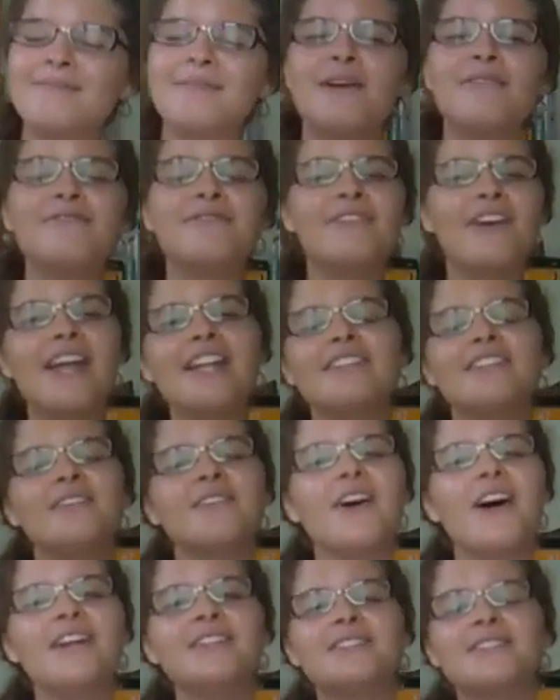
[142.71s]
And my friend
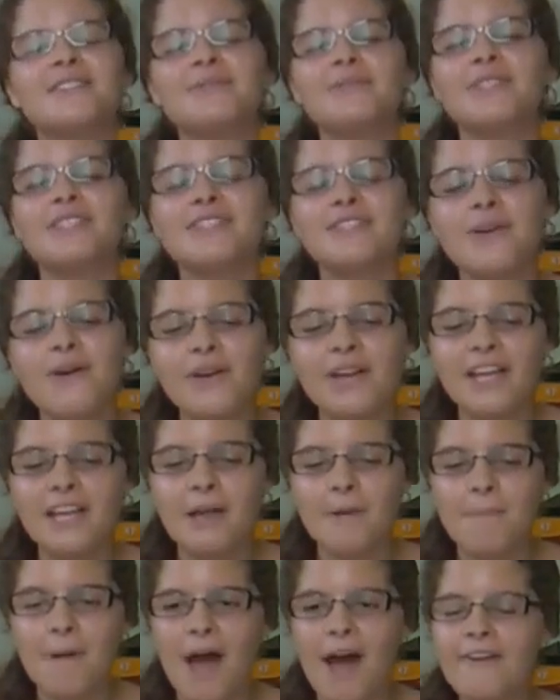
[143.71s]
who I was
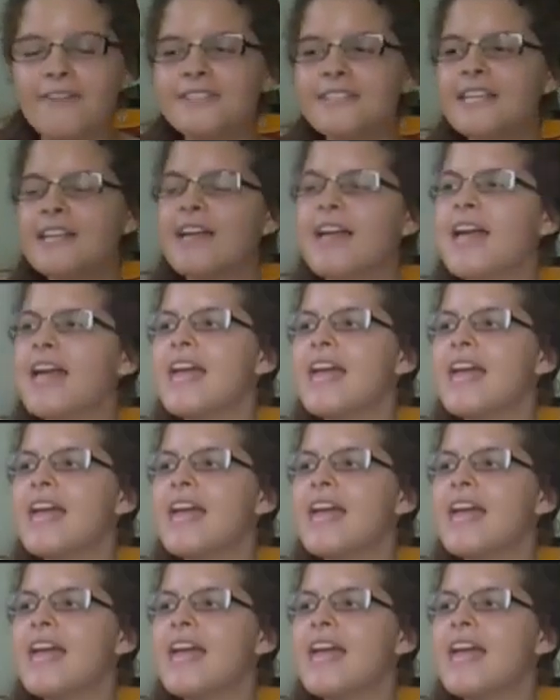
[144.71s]
talking about